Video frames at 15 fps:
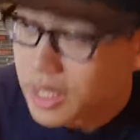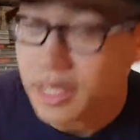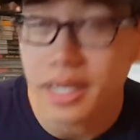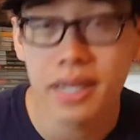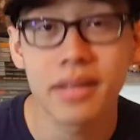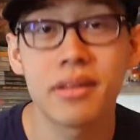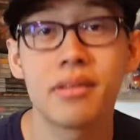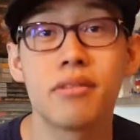
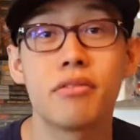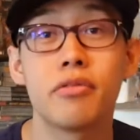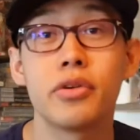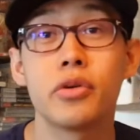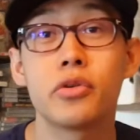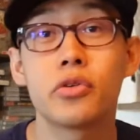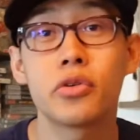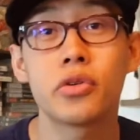get in the
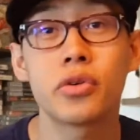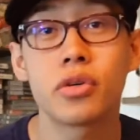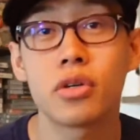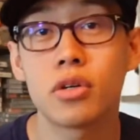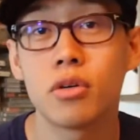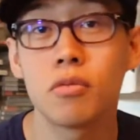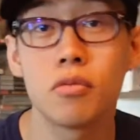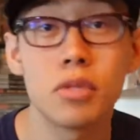future,
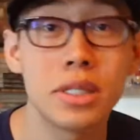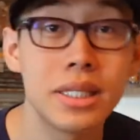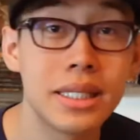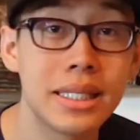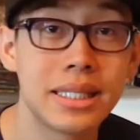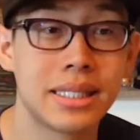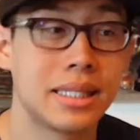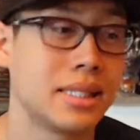hopefully.
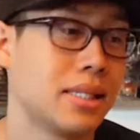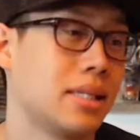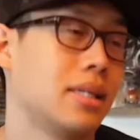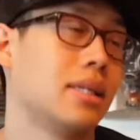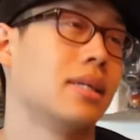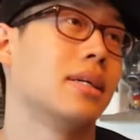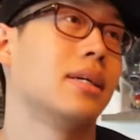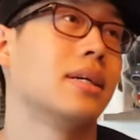
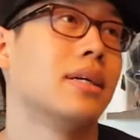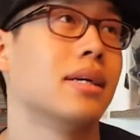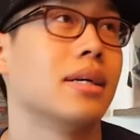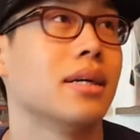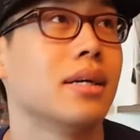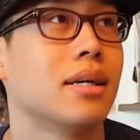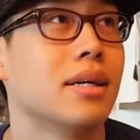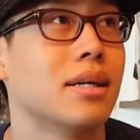
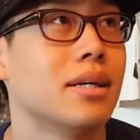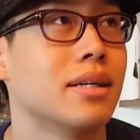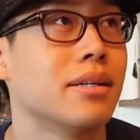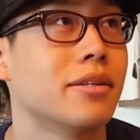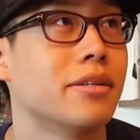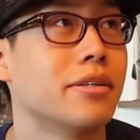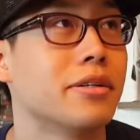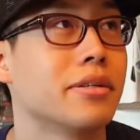
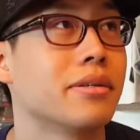And